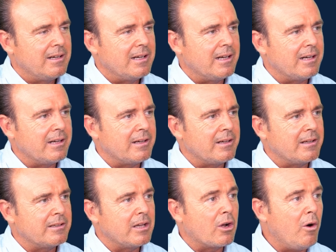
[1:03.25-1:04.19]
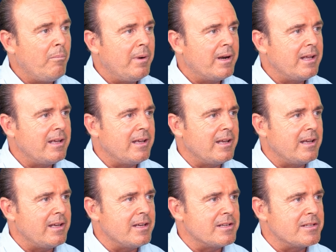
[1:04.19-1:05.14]
The company
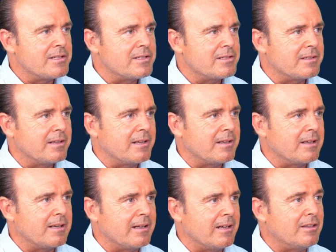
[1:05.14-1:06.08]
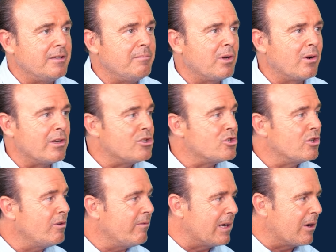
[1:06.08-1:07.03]
is a typical
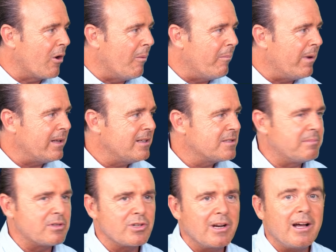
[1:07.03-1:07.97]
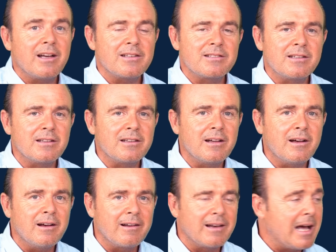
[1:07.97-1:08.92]
engineering company specialized in
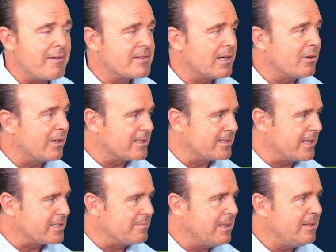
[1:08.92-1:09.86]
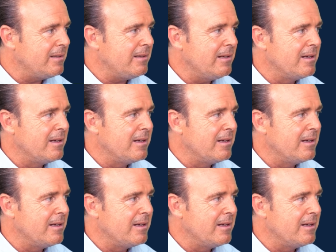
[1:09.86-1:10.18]
the life cycle assessment.